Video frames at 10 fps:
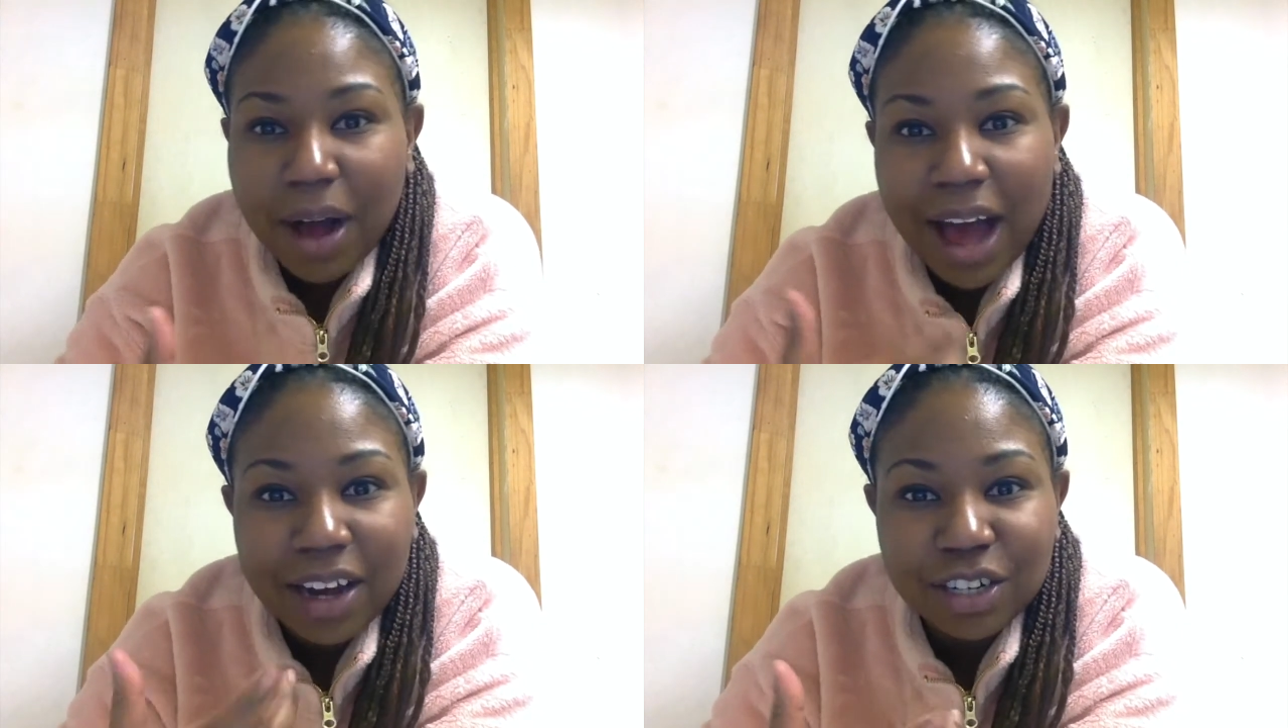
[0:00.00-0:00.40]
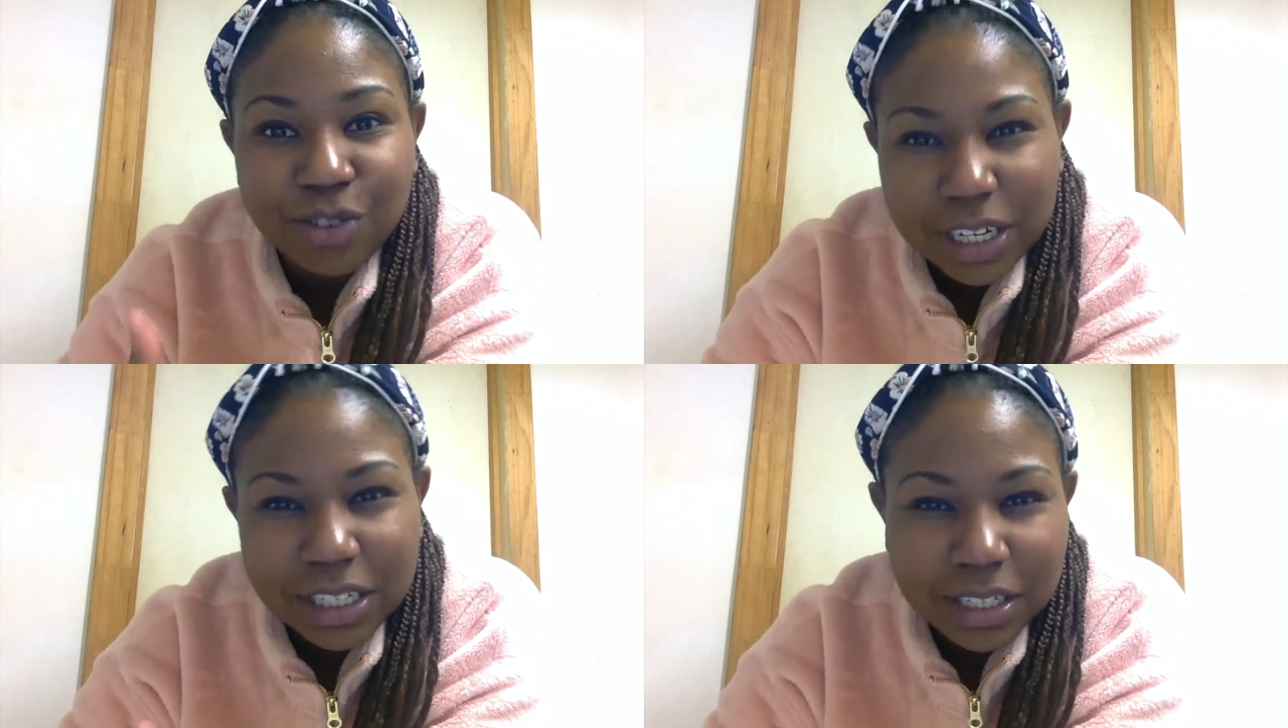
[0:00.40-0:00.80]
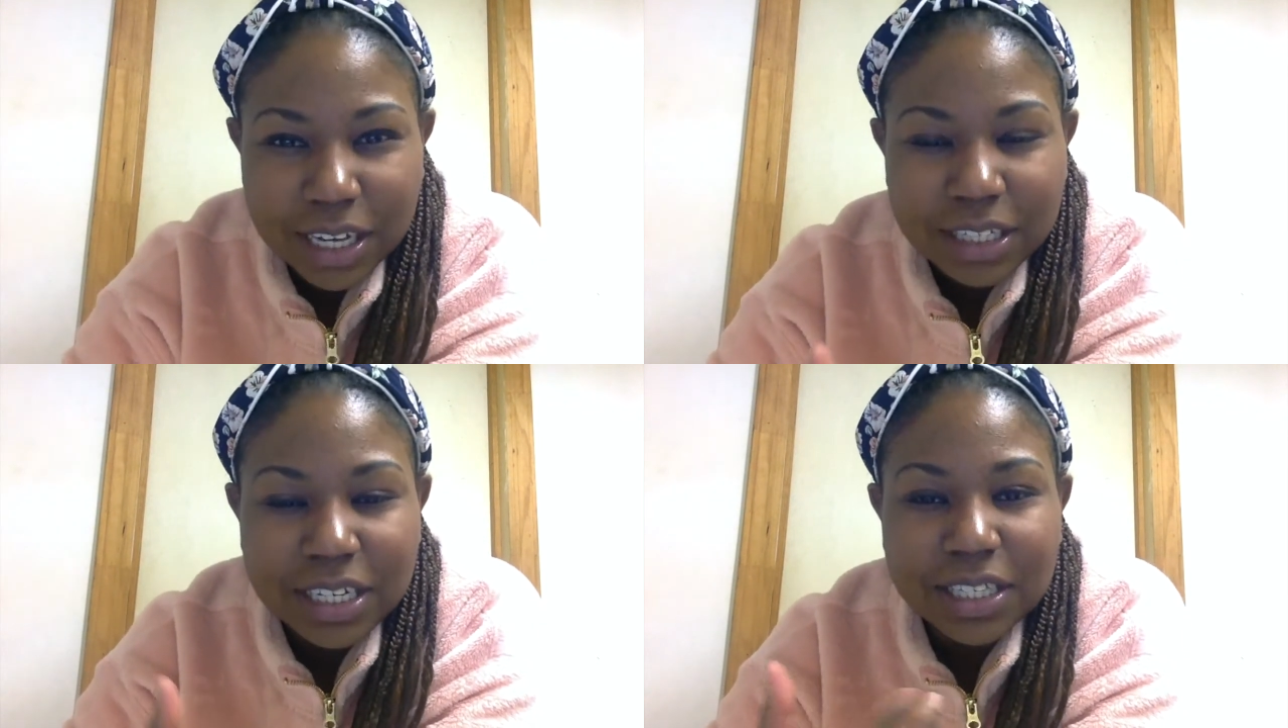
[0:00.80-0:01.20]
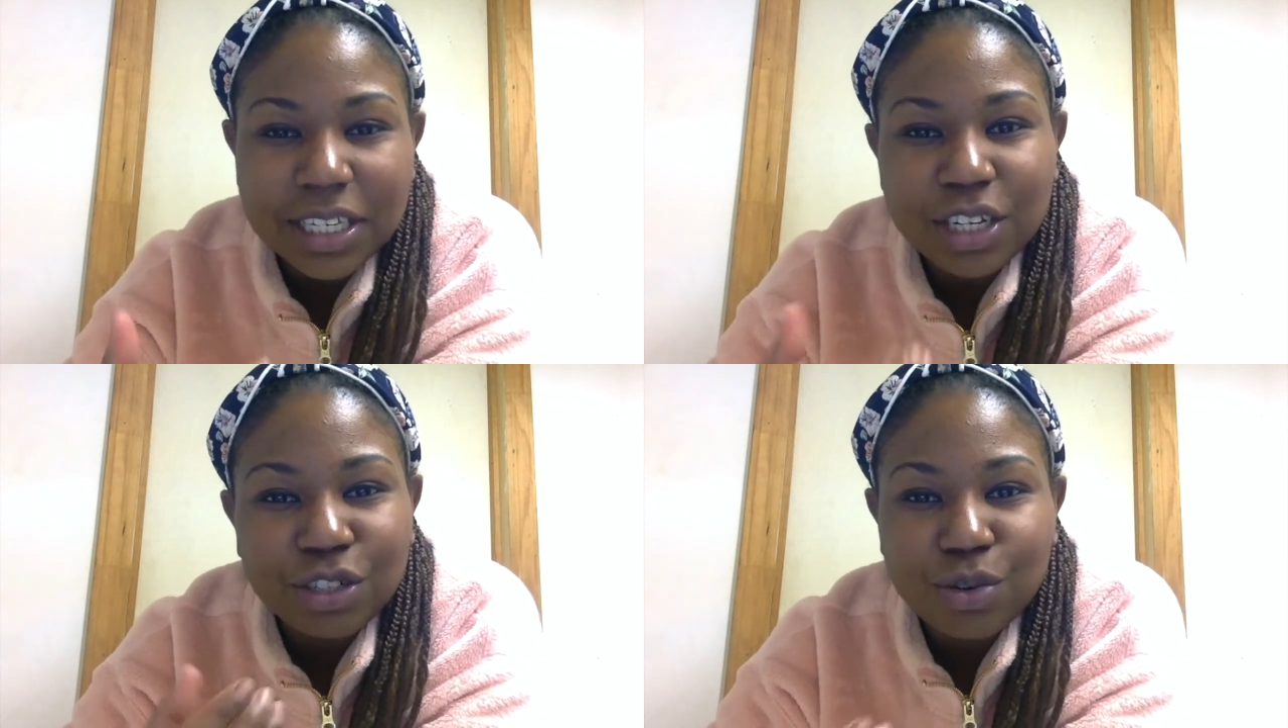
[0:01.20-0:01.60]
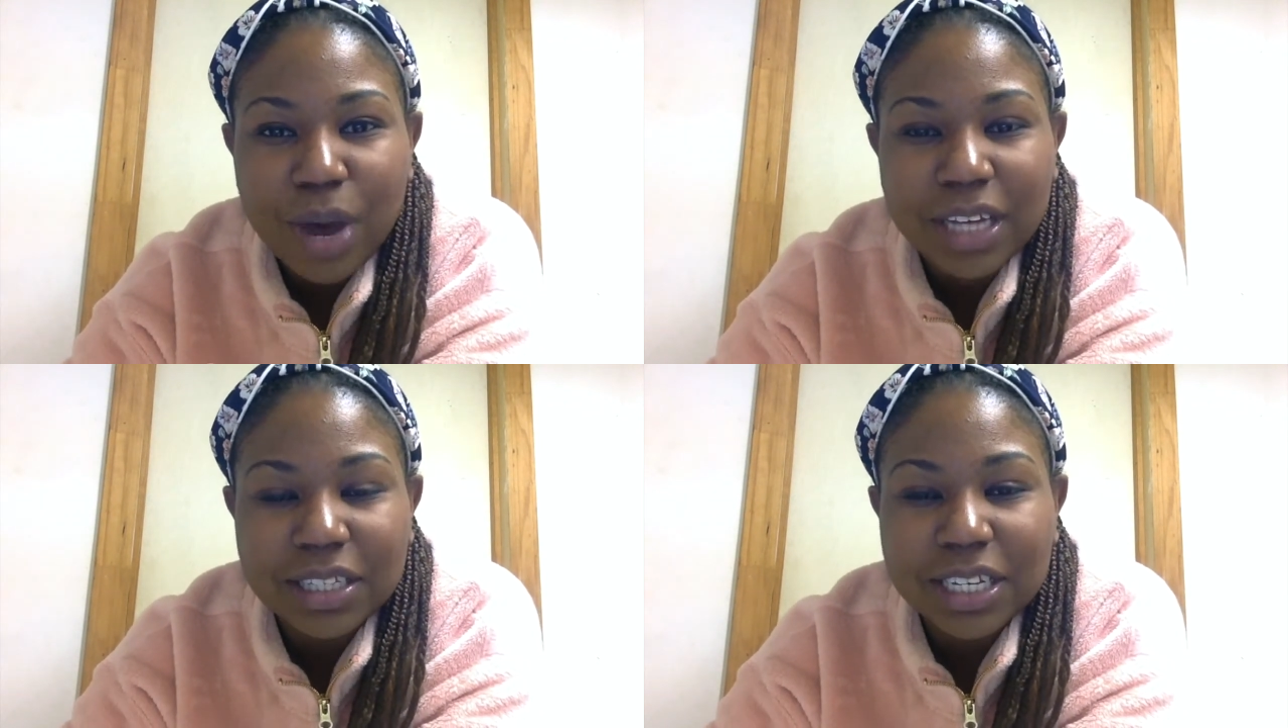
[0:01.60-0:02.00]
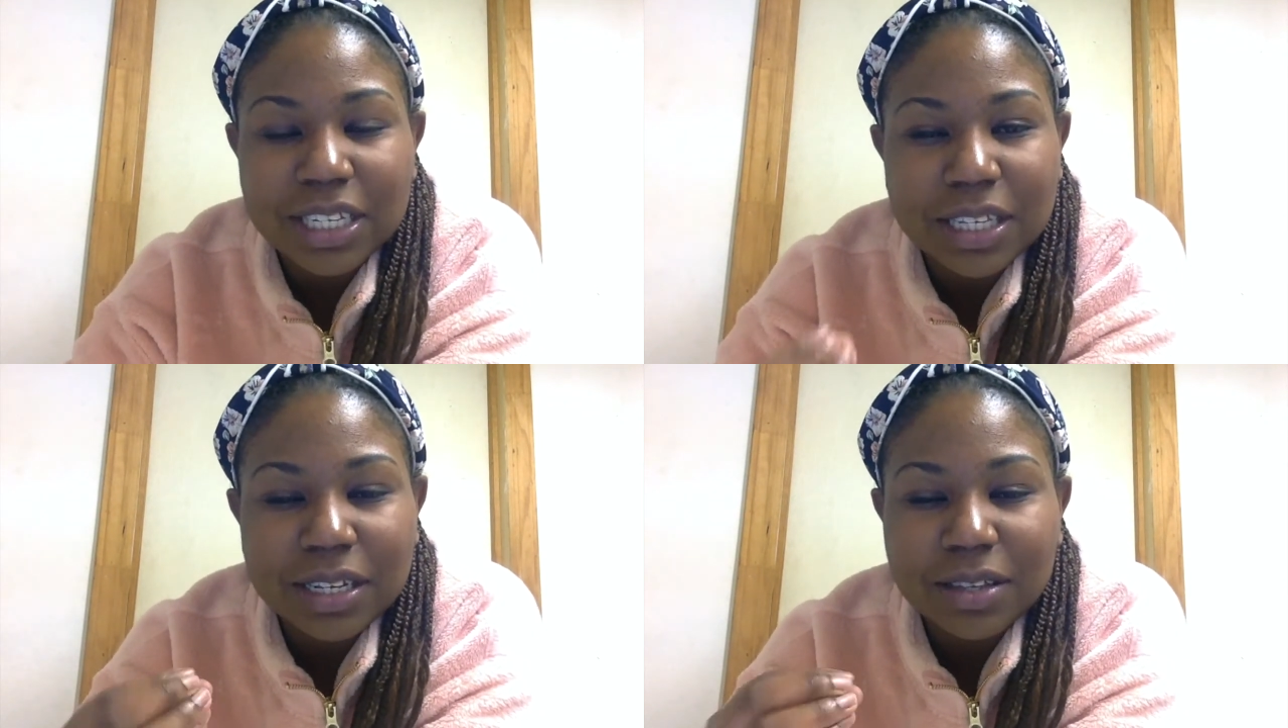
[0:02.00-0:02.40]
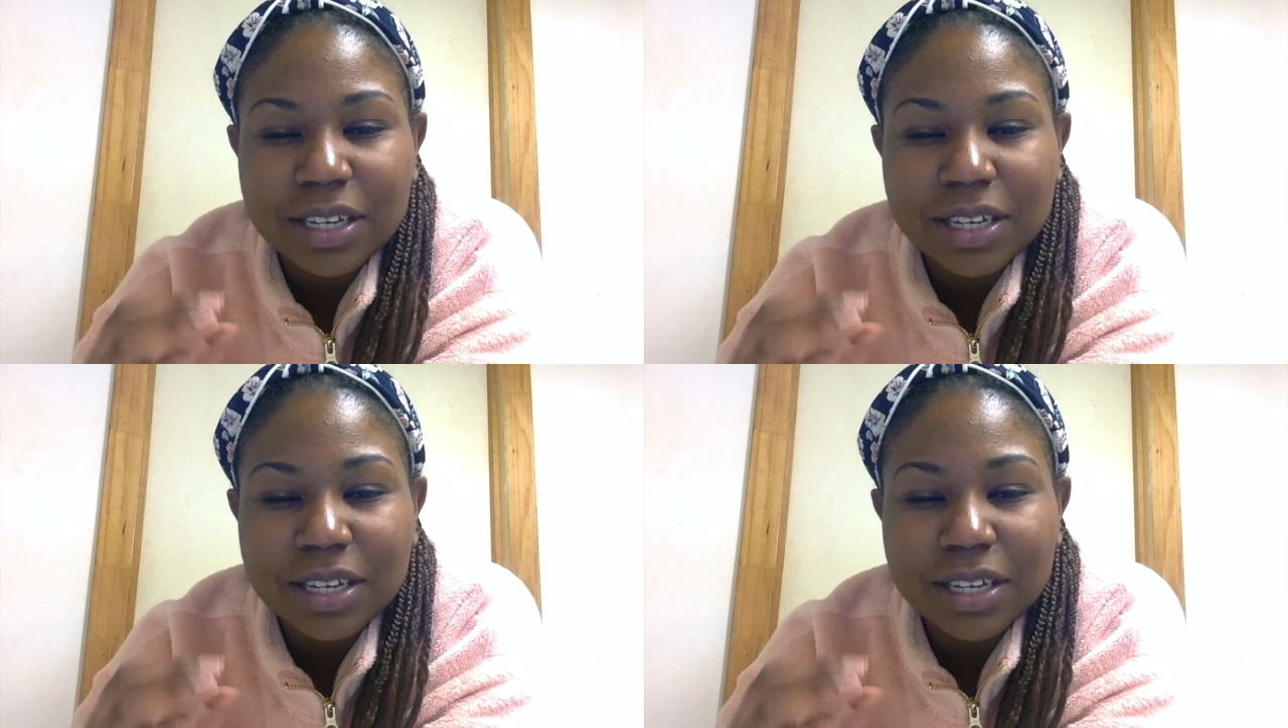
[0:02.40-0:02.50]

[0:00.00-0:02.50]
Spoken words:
God addresses us. He sees you as this